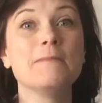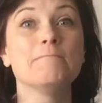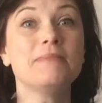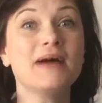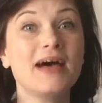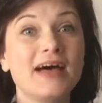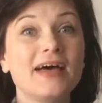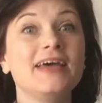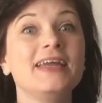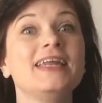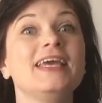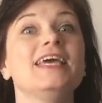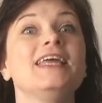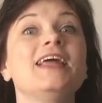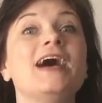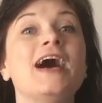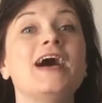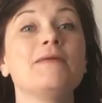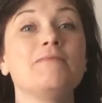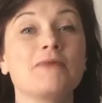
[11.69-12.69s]
But
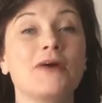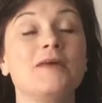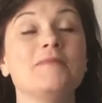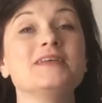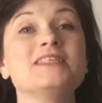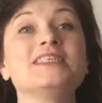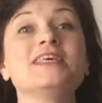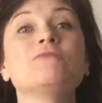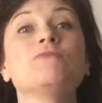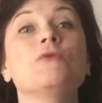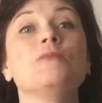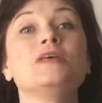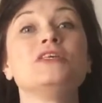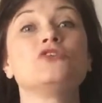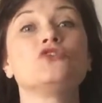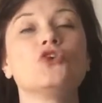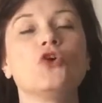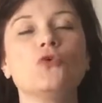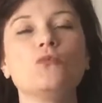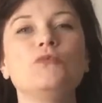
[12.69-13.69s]
I promise it will be
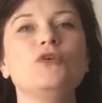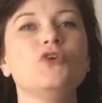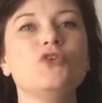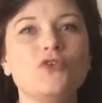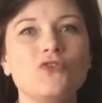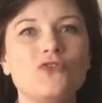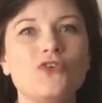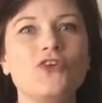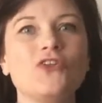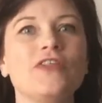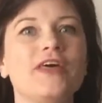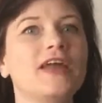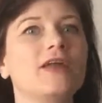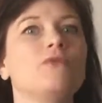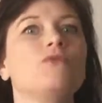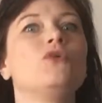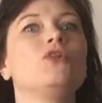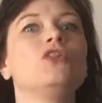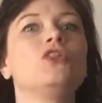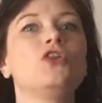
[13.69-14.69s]
so beautiful that
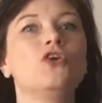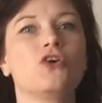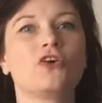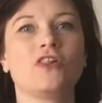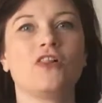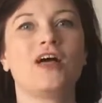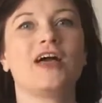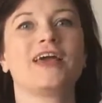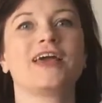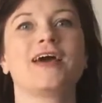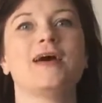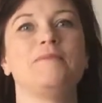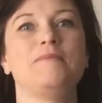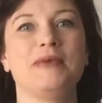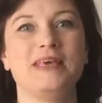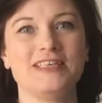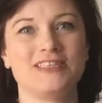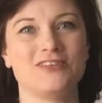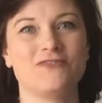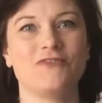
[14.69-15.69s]
it will look like a
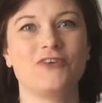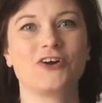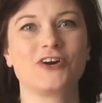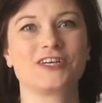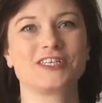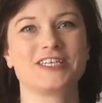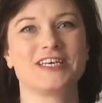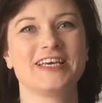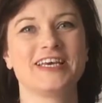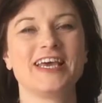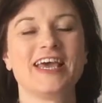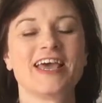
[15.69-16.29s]
piece of art.